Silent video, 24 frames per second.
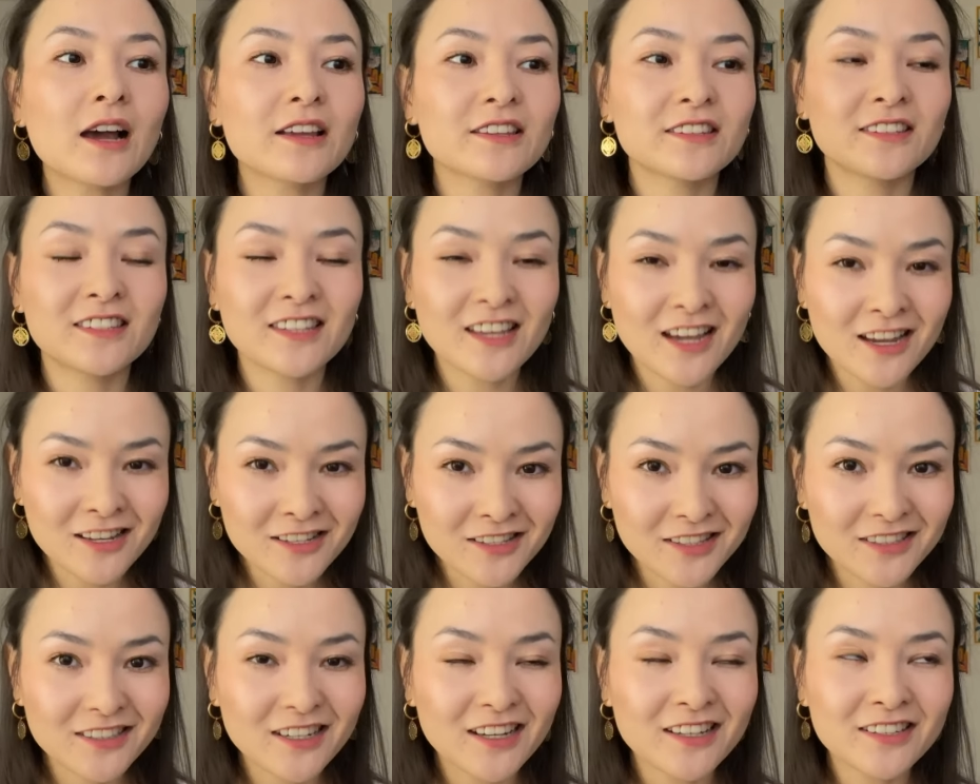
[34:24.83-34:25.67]

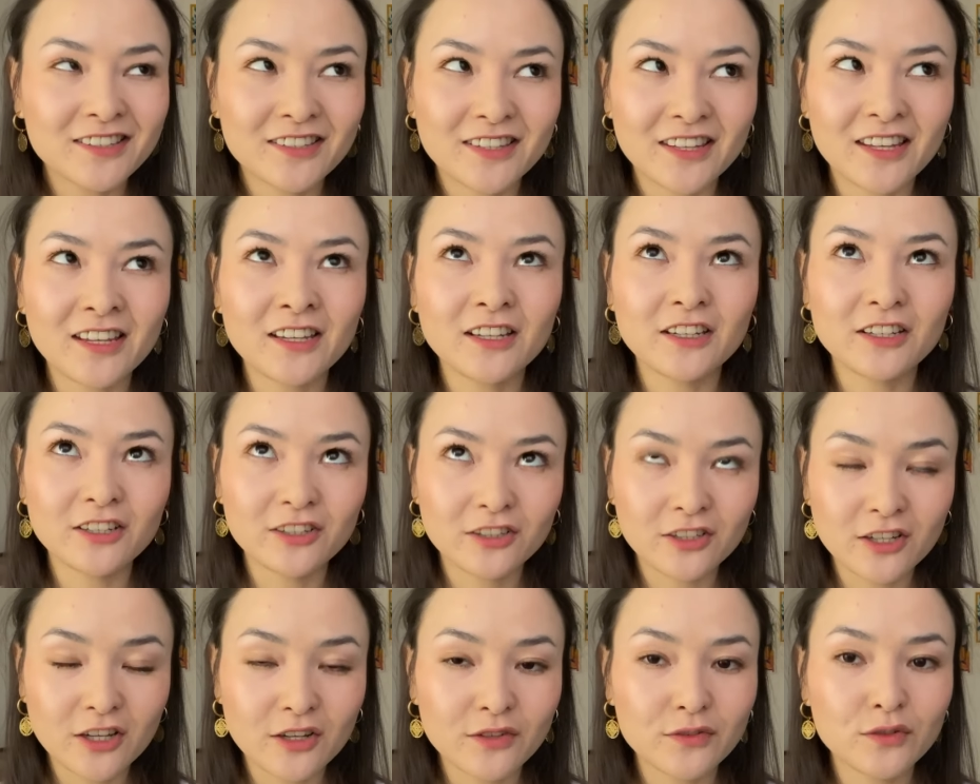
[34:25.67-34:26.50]
yes, I think
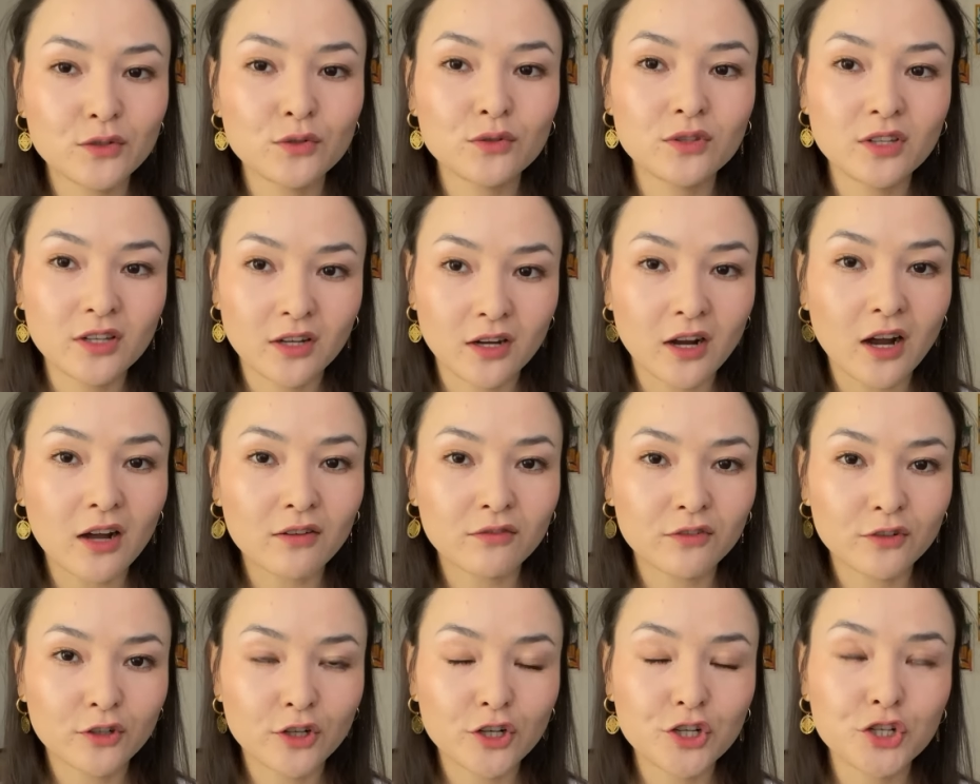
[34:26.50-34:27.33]
it gives you the
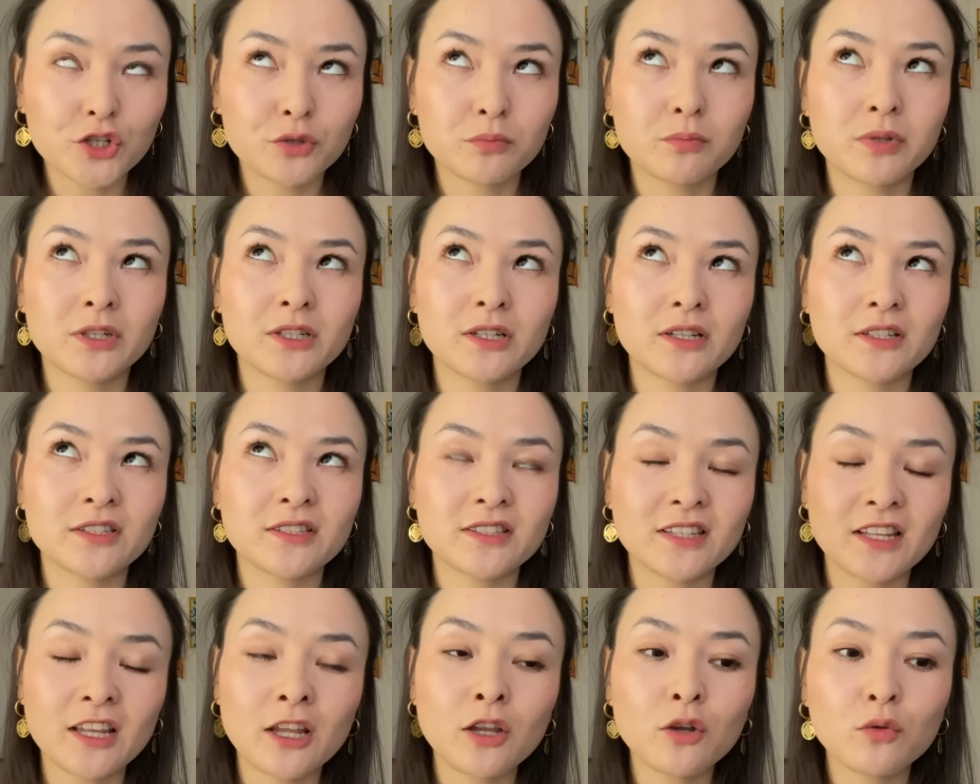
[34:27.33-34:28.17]
coverage, but I
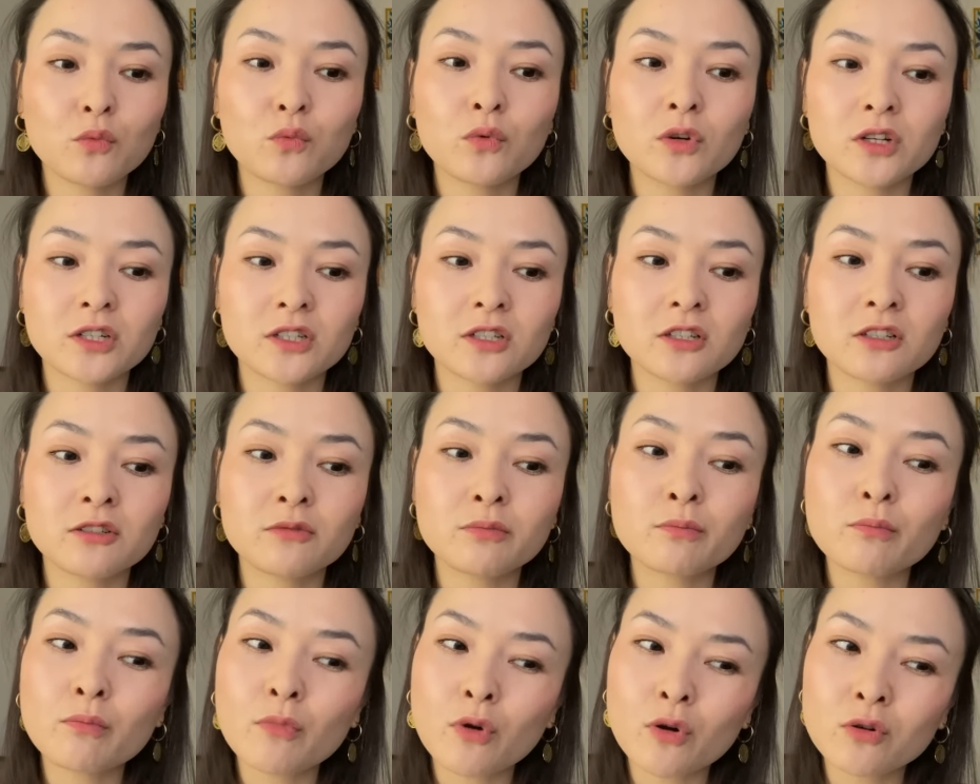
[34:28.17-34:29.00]
think what
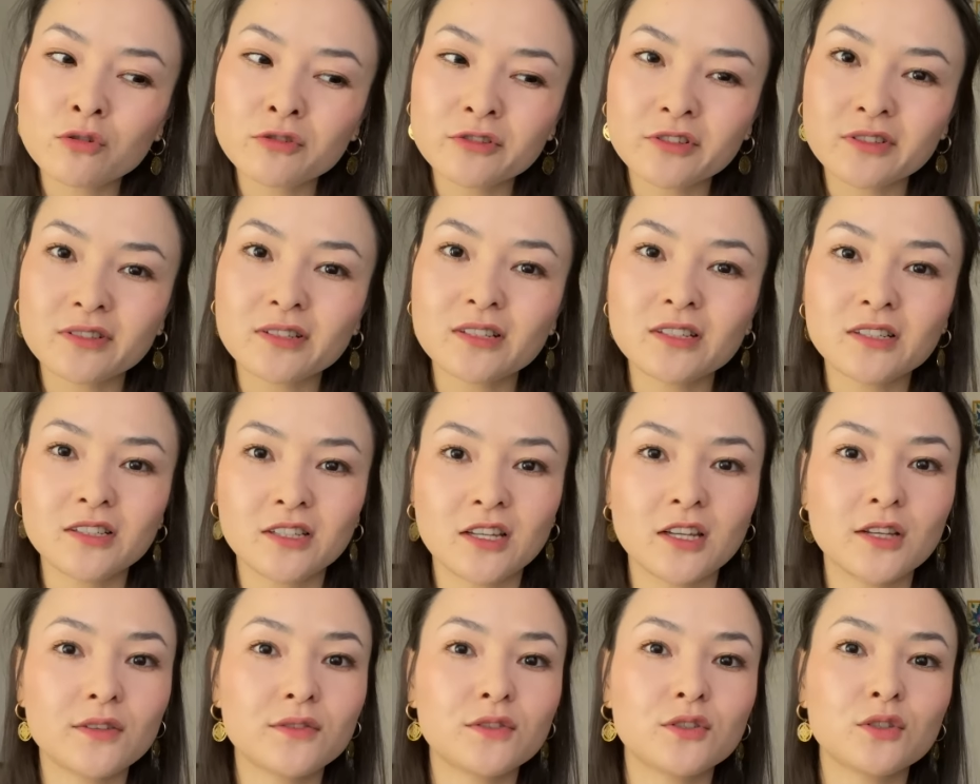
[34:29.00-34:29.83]
it mostly
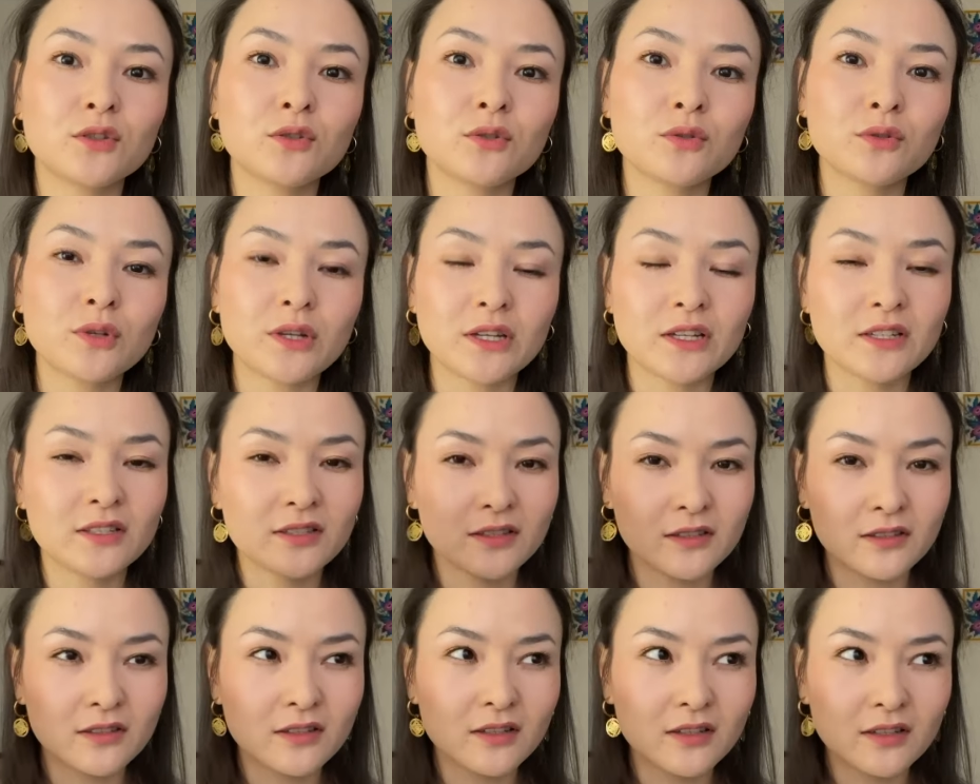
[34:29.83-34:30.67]
gives you is
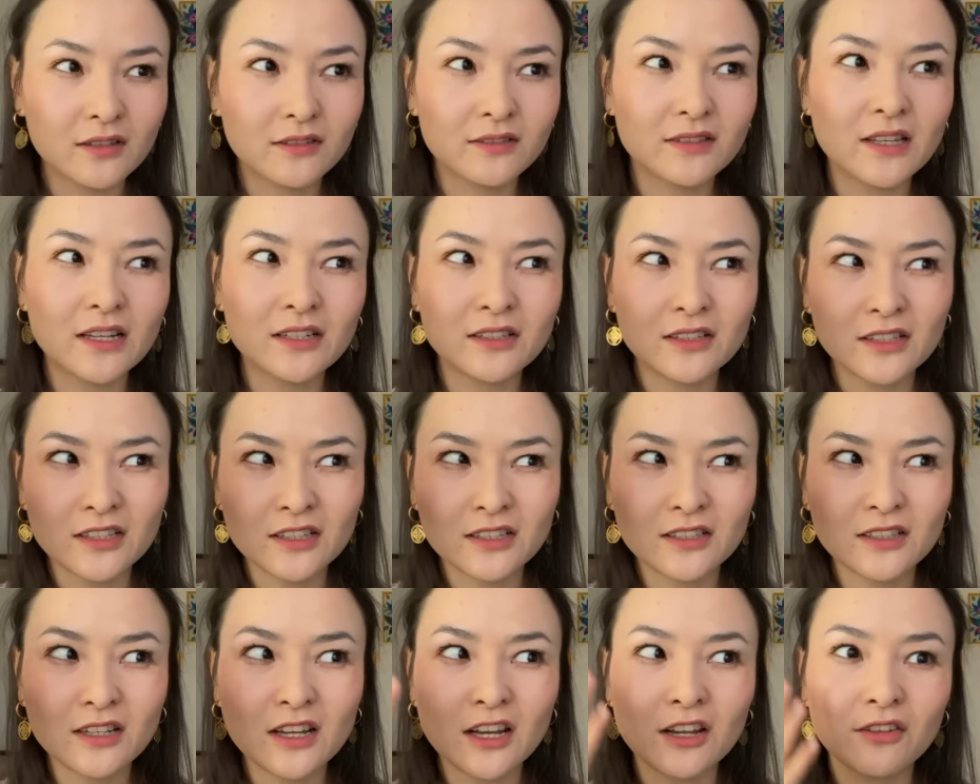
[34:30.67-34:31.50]
that
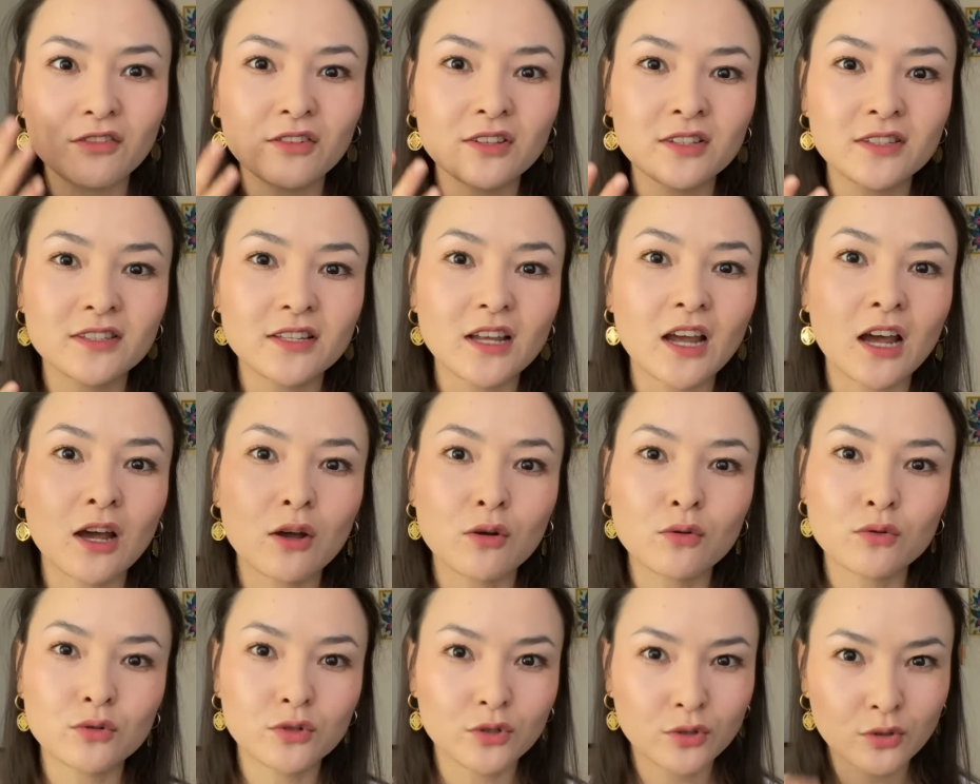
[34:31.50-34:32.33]
it evens
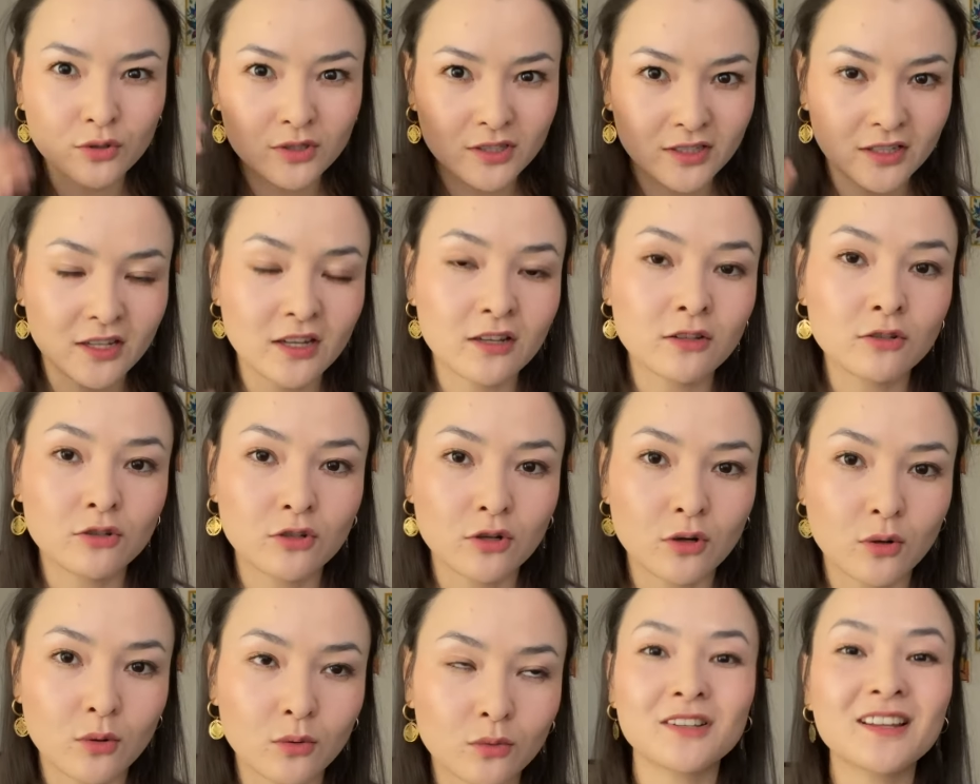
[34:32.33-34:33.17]
out your skin
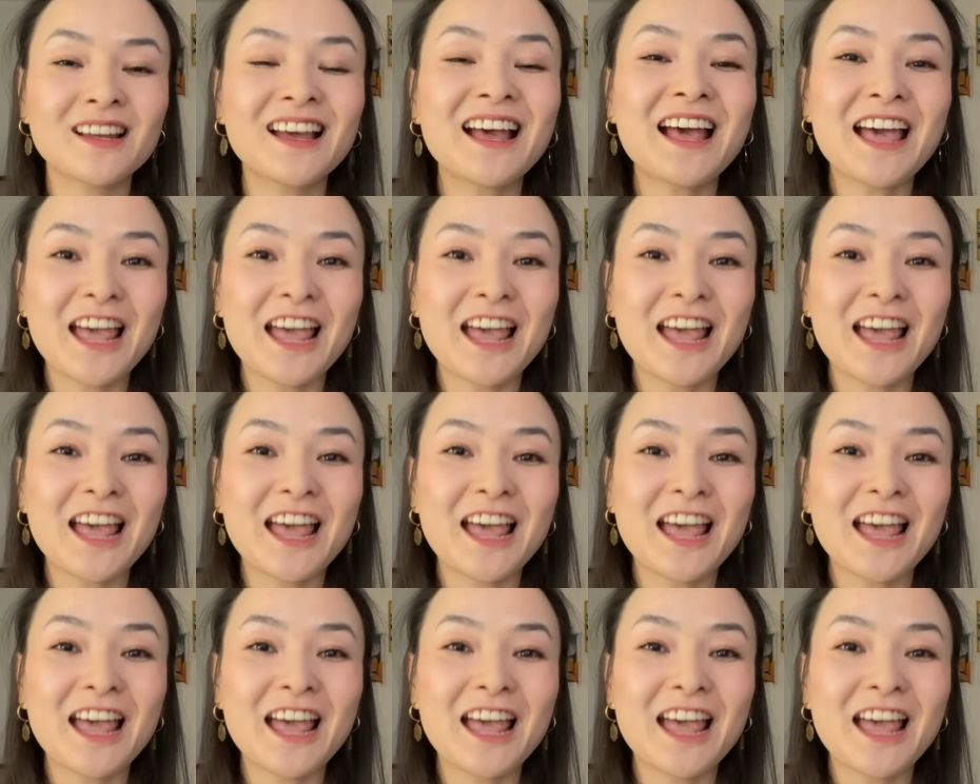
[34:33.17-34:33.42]
tone.